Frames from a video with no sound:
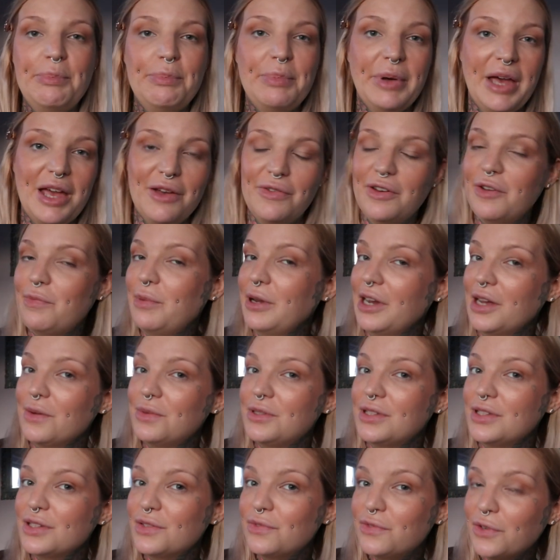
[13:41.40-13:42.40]
but if I've been
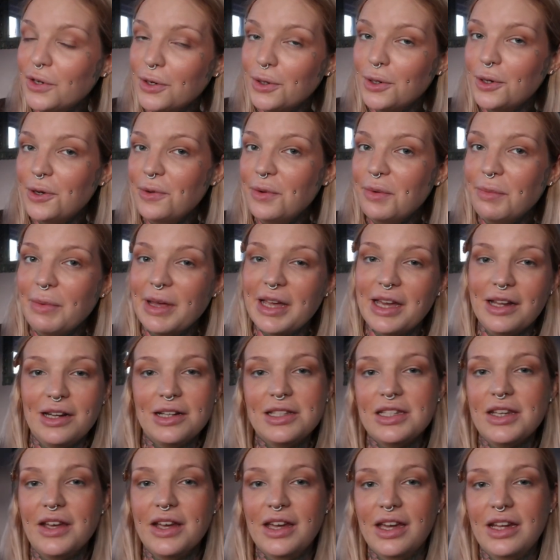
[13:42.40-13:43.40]
up since 4, am I going
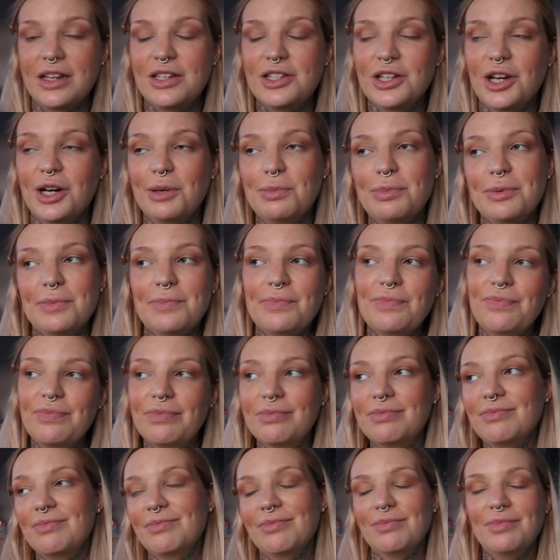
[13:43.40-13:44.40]
to do a good job?
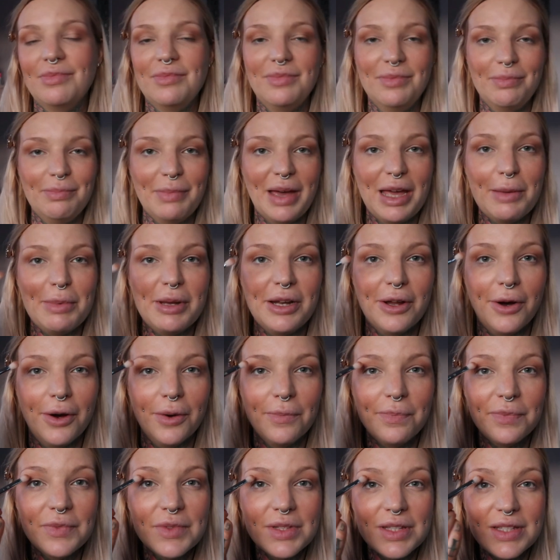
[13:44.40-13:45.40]
Maybe
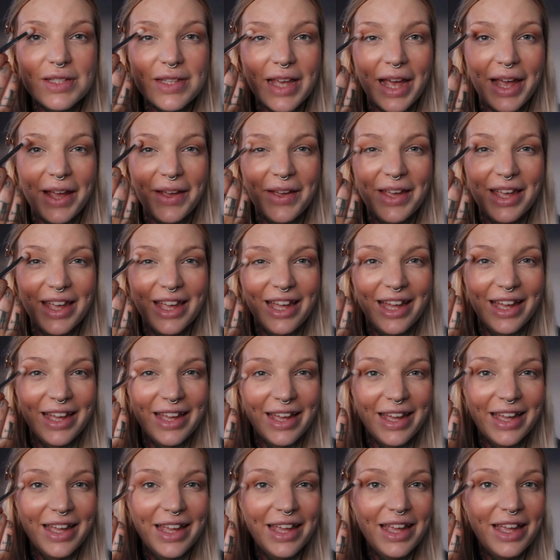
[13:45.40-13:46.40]
not. So
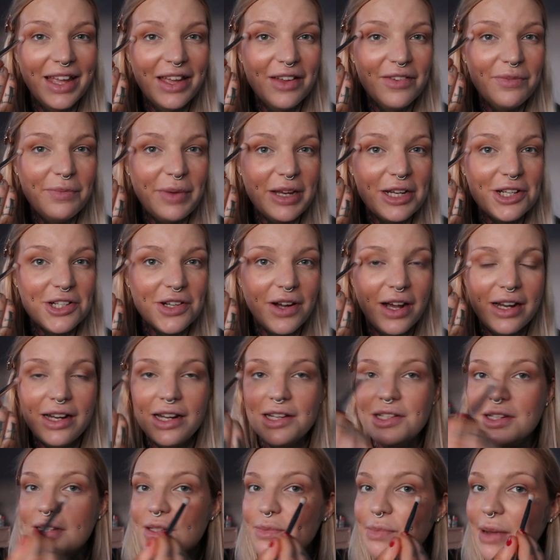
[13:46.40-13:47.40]
been trying
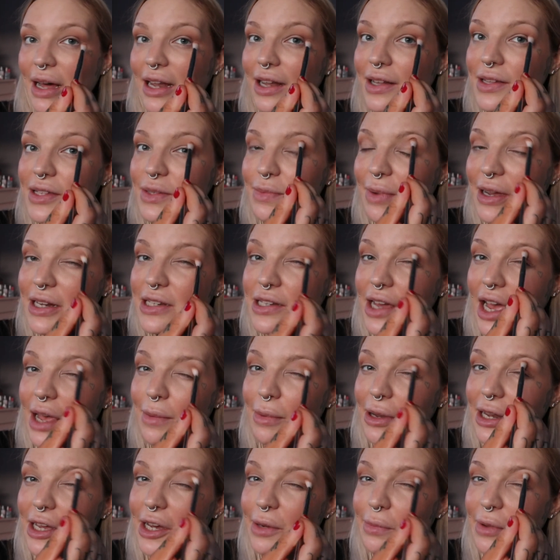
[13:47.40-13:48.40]
to just balance my
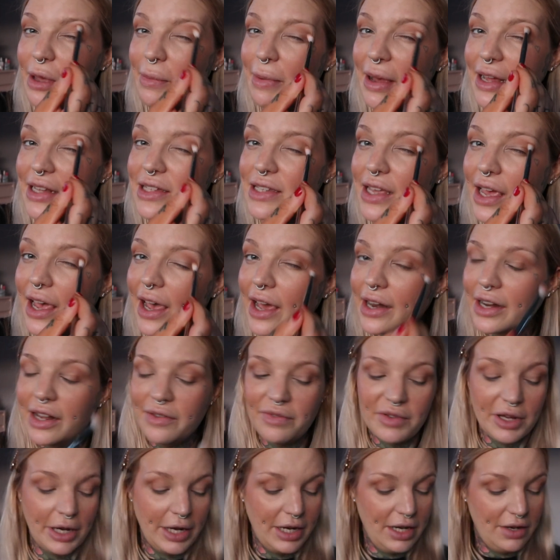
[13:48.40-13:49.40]
time a little bit better, and
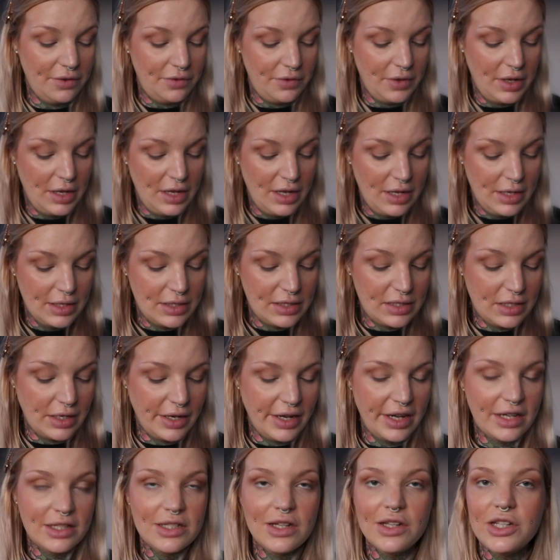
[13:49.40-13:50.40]
I've kind of
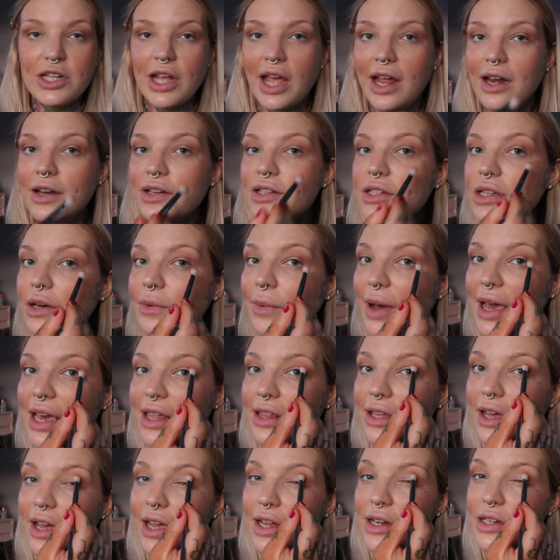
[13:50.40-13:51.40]
started to change the way
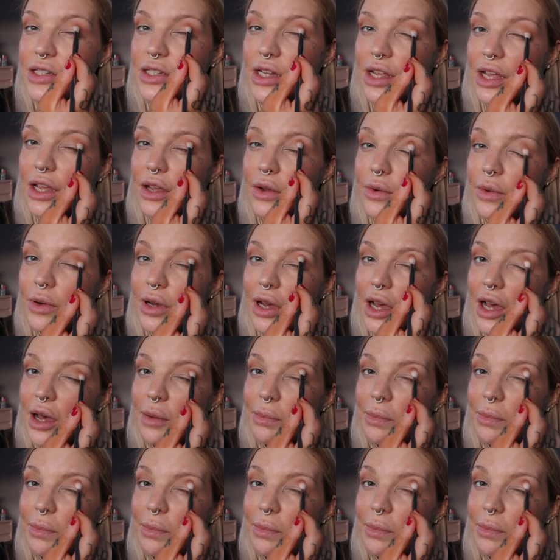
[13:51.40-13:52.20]
that I do